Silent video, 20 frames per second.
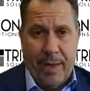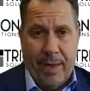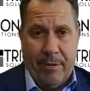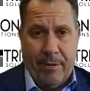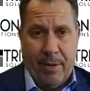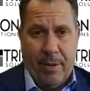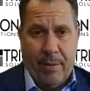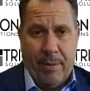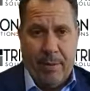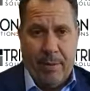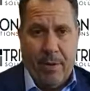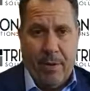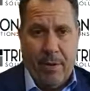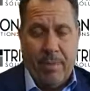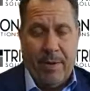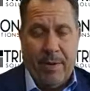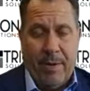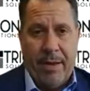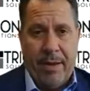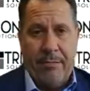their
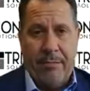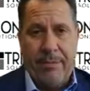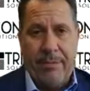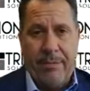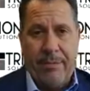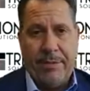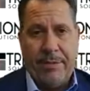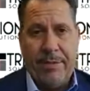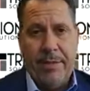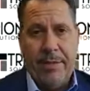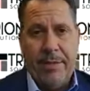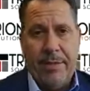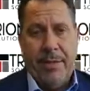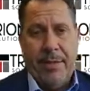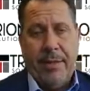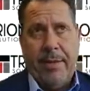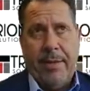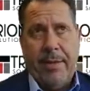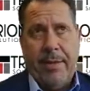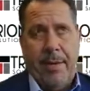unemployment benefits.
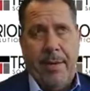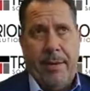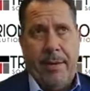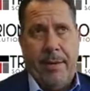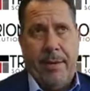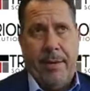And